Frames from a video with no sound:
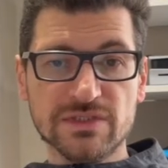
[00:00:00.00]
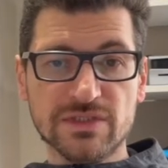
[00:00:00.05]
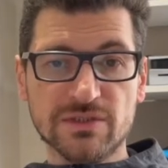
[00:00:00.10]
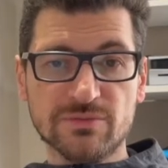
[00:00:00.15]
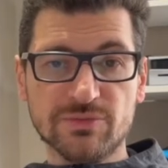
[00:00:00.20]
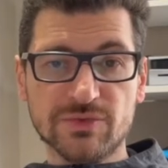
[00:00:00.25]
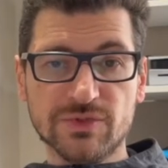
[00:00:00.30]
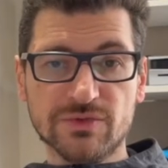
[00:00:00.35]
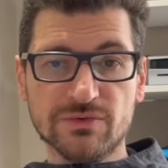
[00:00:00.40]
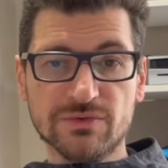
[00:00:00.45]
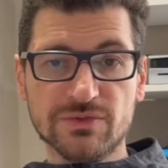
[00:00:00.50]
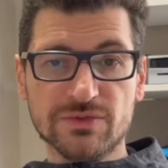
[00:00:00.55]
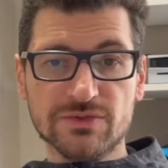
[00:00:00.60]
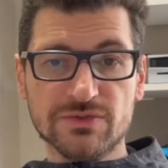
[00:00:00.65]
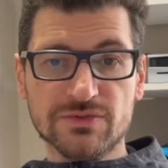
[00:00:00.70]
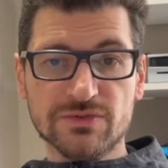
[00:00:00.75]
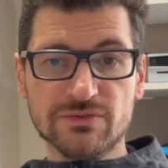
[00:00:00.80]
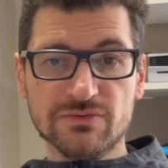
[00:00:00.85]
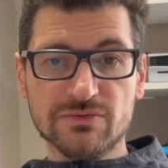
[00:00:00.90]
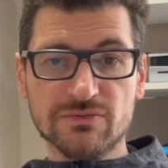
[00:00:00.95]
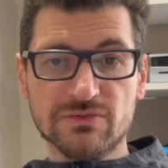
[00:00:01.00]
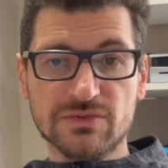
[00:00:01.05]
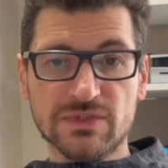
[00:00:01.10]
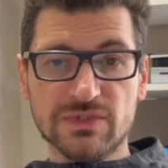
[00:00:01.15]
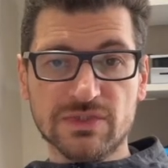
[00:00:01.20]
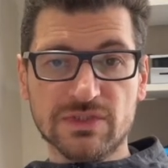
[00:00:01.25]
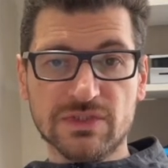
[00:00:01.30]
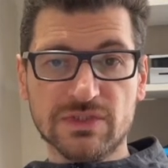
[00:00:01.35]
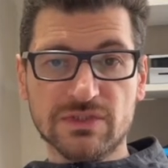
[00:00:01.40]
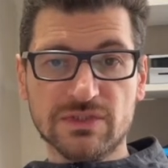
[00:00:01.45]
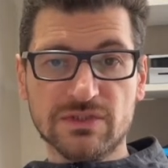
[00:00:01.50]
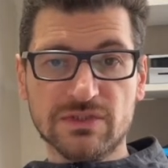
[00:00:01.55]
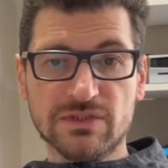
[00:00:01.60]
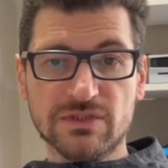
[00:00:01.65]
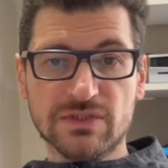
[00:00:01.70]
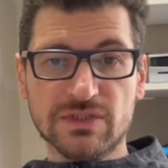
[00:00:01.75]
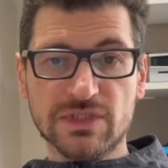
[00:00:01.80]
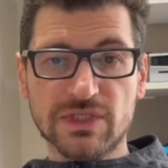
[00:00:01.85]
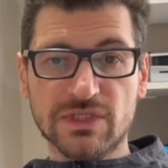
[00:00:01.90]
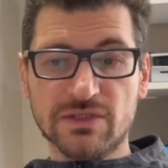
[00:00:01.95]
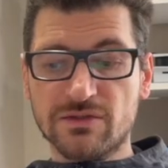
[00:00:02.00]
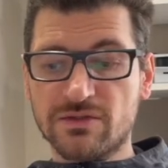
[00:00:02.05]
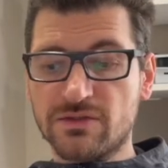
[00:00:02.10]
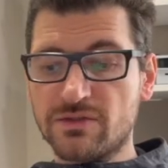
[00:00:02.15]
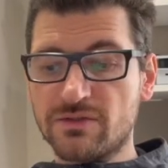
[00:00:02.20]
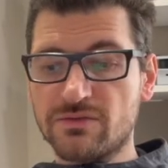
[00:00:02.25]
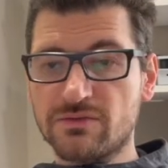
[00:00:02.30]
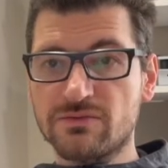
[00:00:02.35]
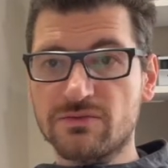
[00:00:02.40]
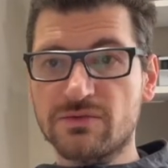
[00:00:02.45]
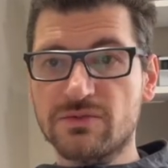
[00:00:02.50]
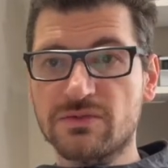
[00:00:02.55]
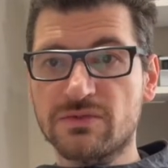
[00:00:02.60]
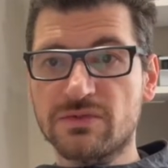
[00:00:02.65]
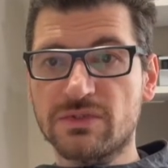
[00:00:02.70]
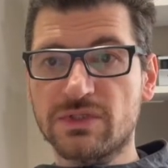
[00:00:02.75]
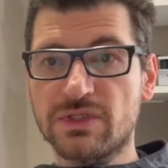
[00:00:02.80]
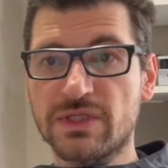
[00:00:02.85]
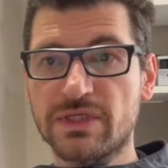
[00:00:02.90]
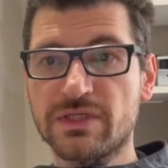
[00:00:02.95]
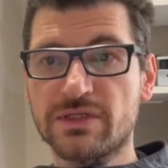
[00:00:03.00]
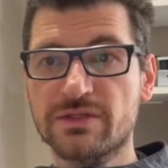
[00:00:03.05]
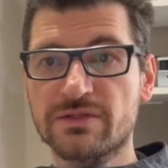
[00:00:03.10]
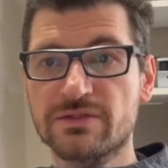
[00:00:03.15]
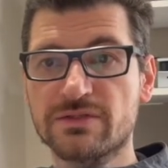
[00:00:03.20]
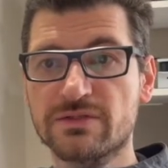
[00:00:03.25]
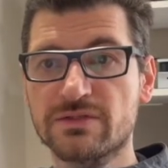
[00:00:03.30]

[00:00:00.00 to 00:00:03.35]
I'm going to download the latest.